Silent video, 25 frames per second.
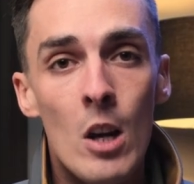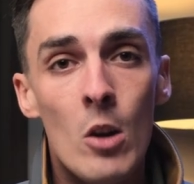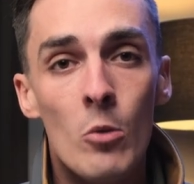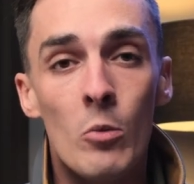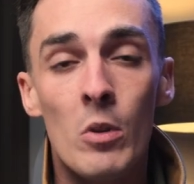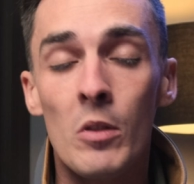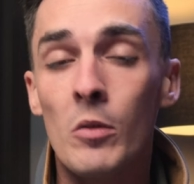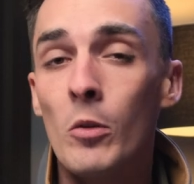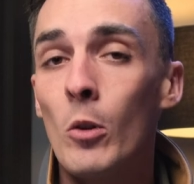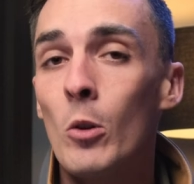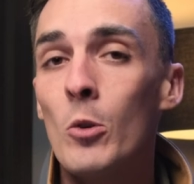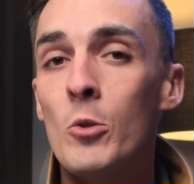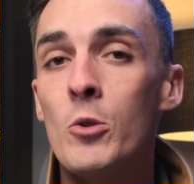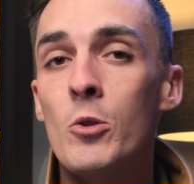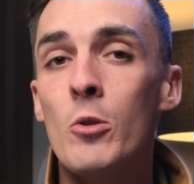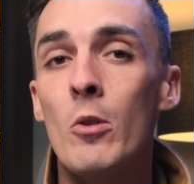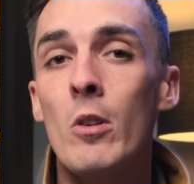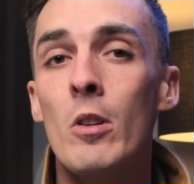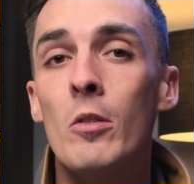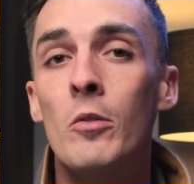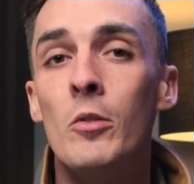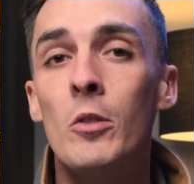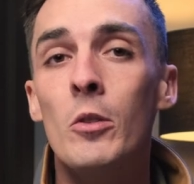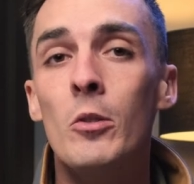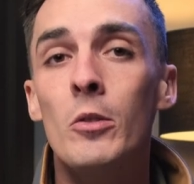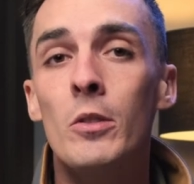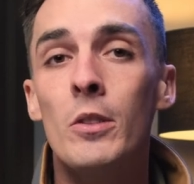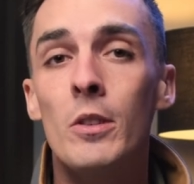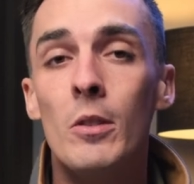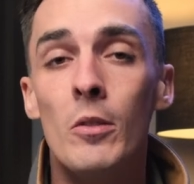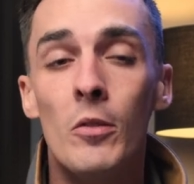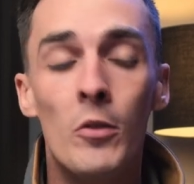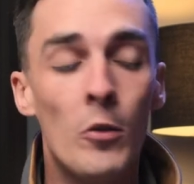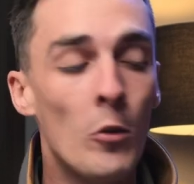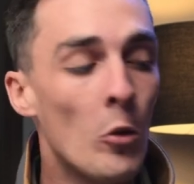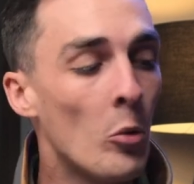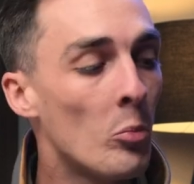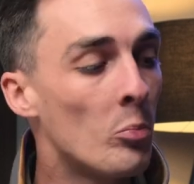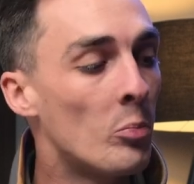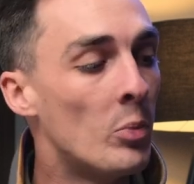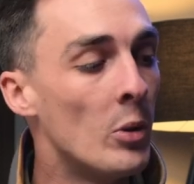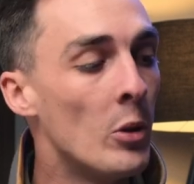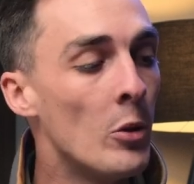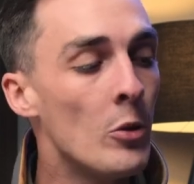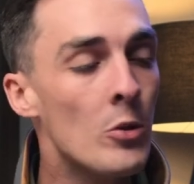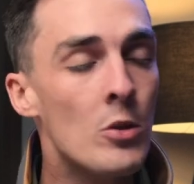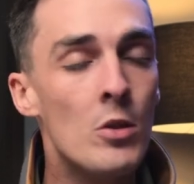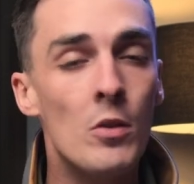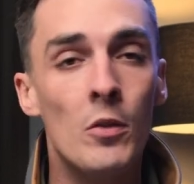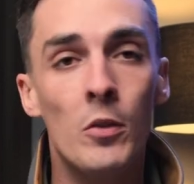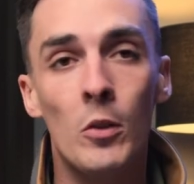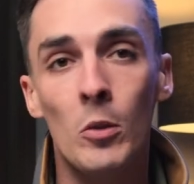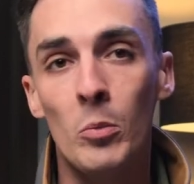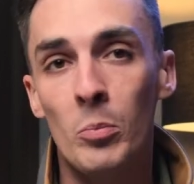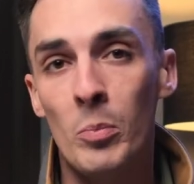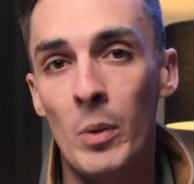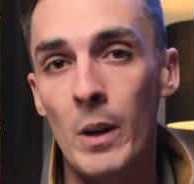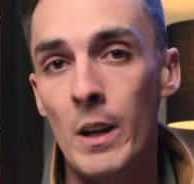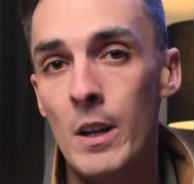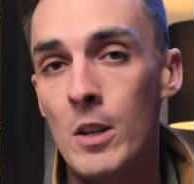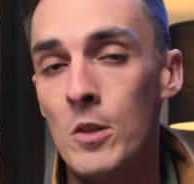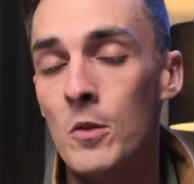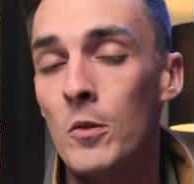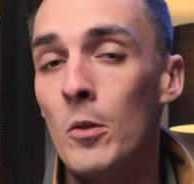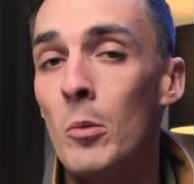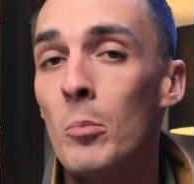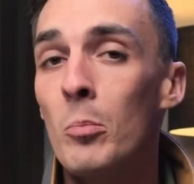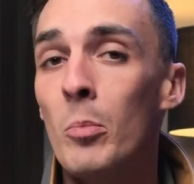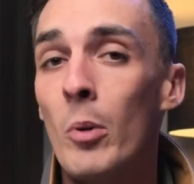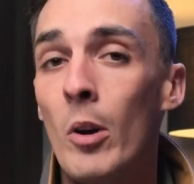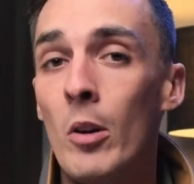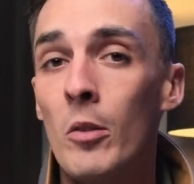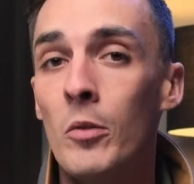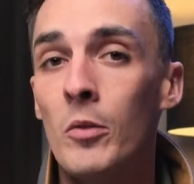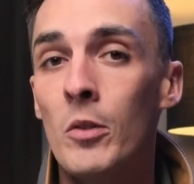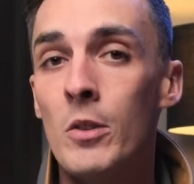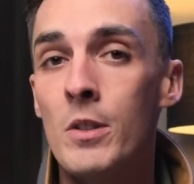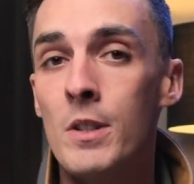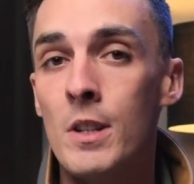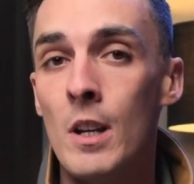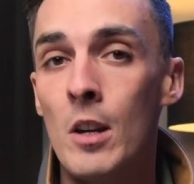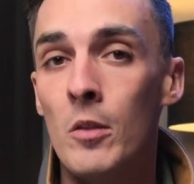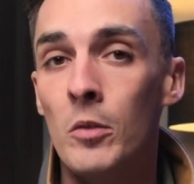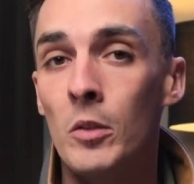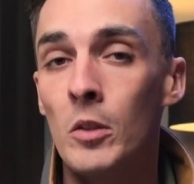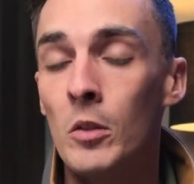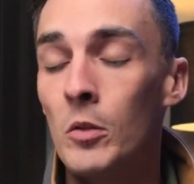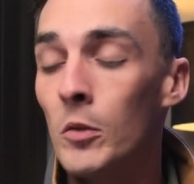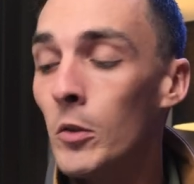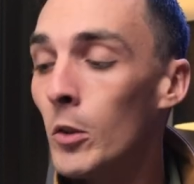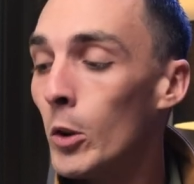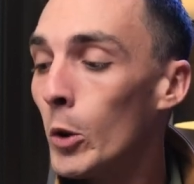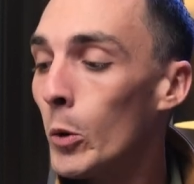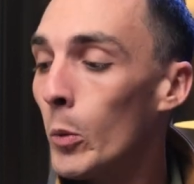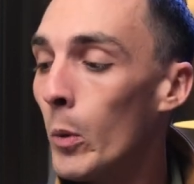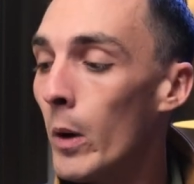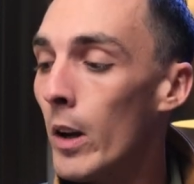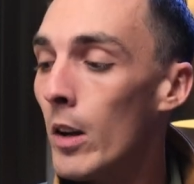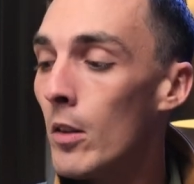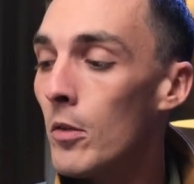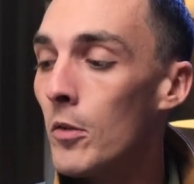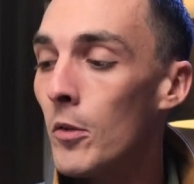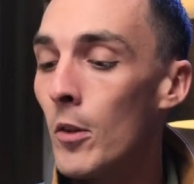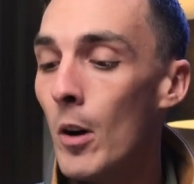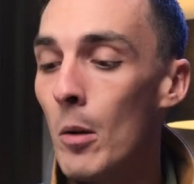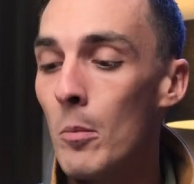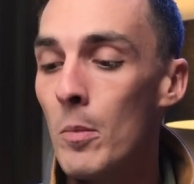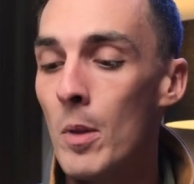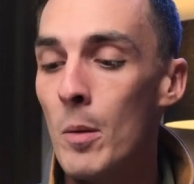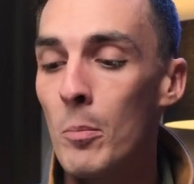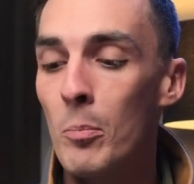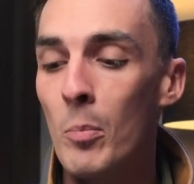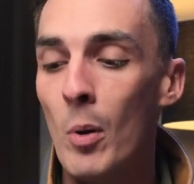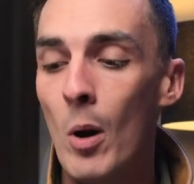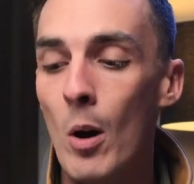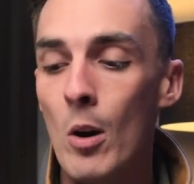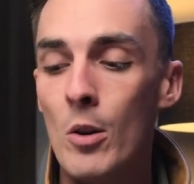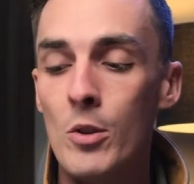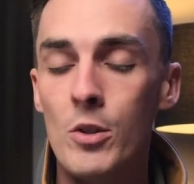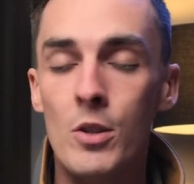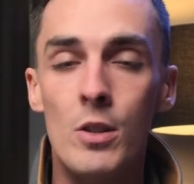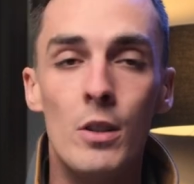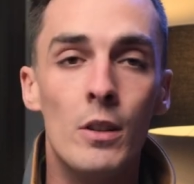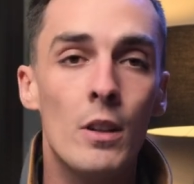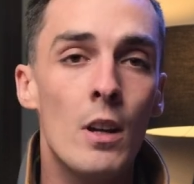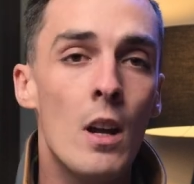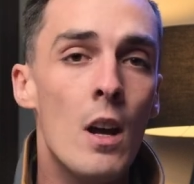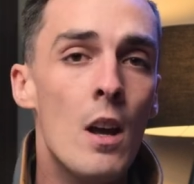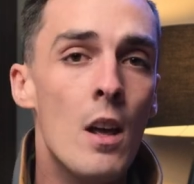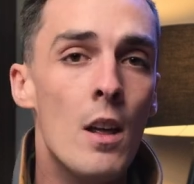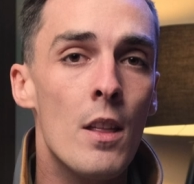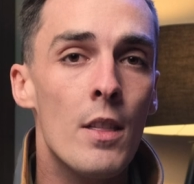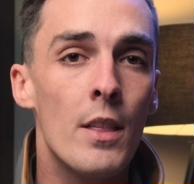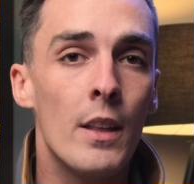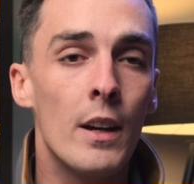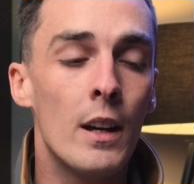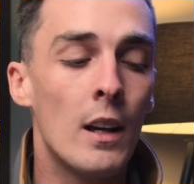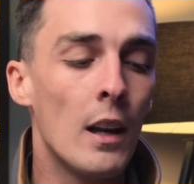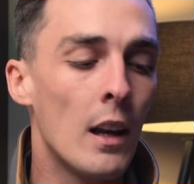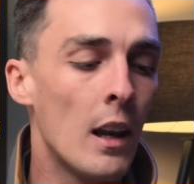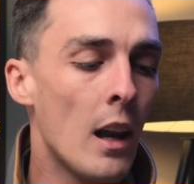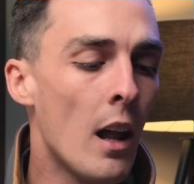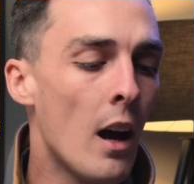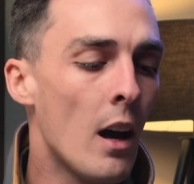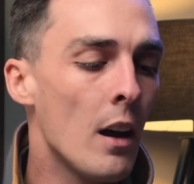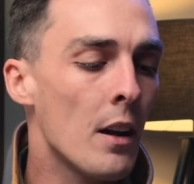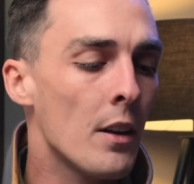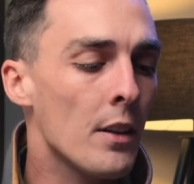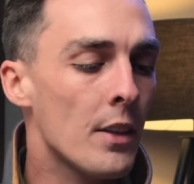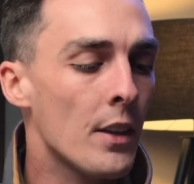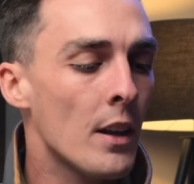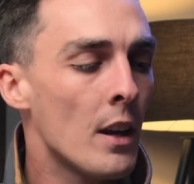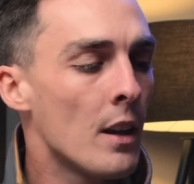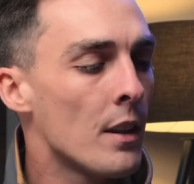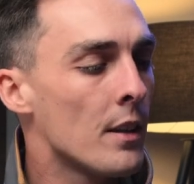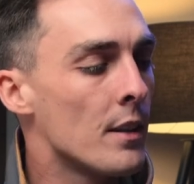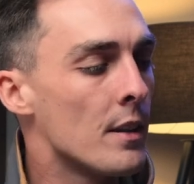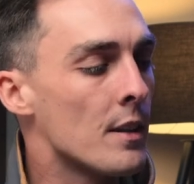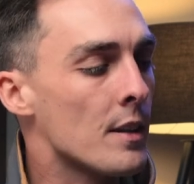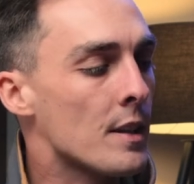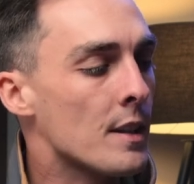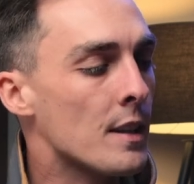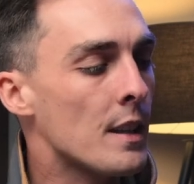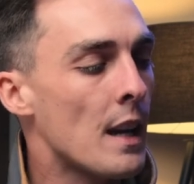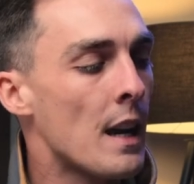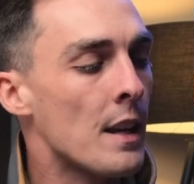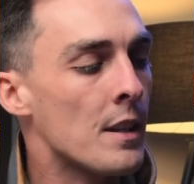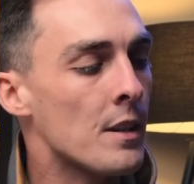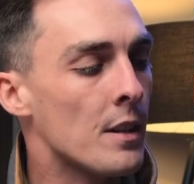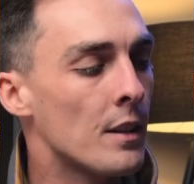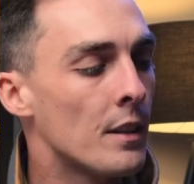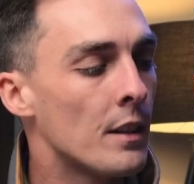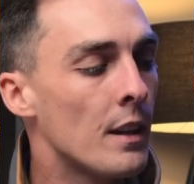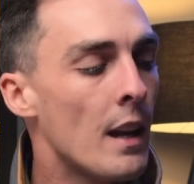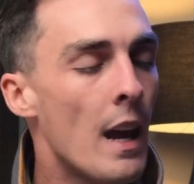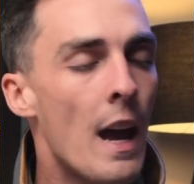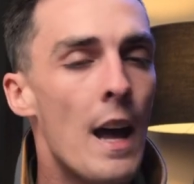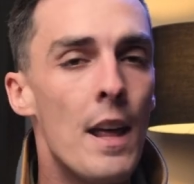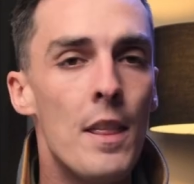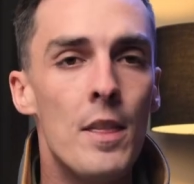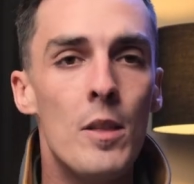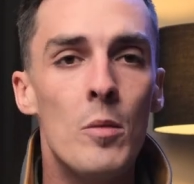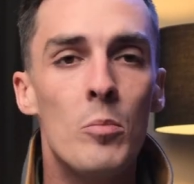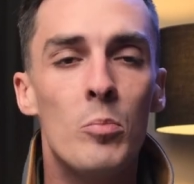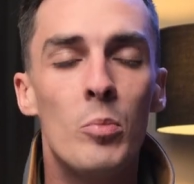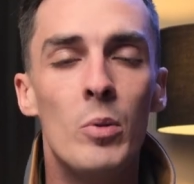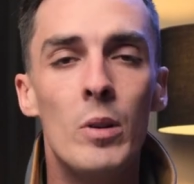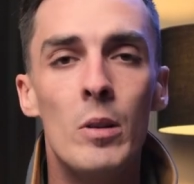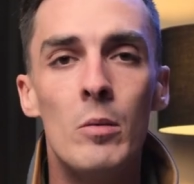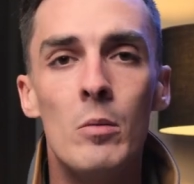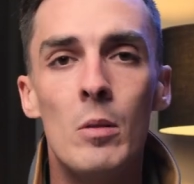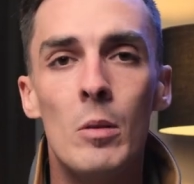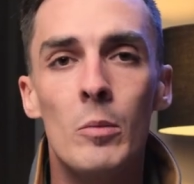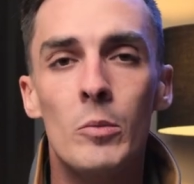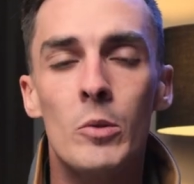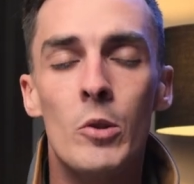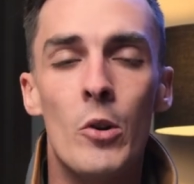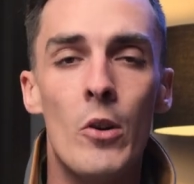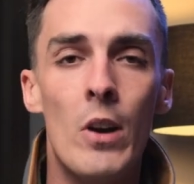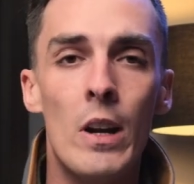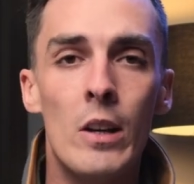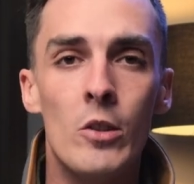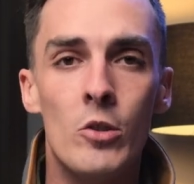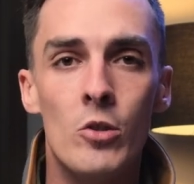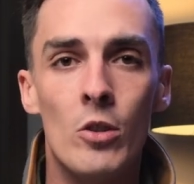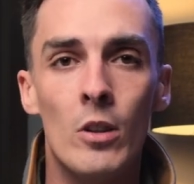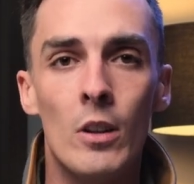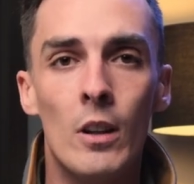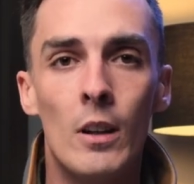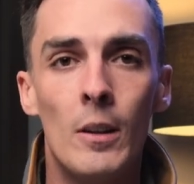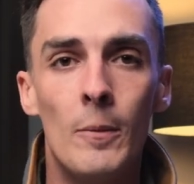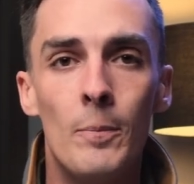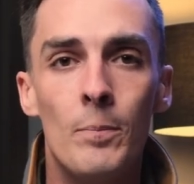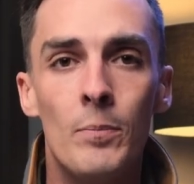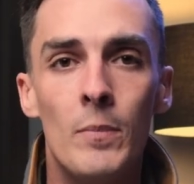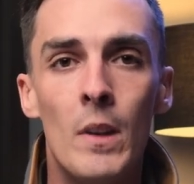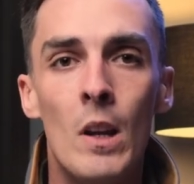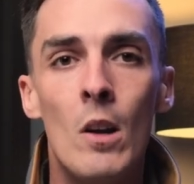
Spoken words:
We've also reviewed the 4 beautiful pairs from PROFIT Safety Footwear from the Parson, the Goliath, the Assassin and the premium Tarantula.